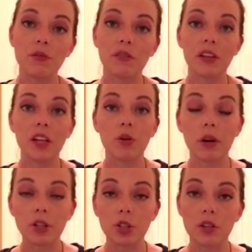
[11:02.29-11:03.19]
If you have any
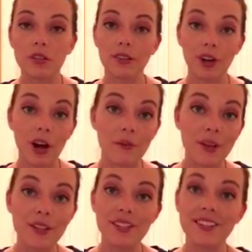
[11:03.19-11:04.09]
questions or
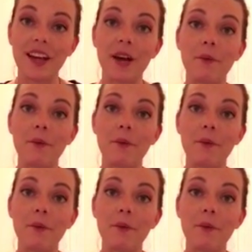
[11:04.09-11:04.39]
comments,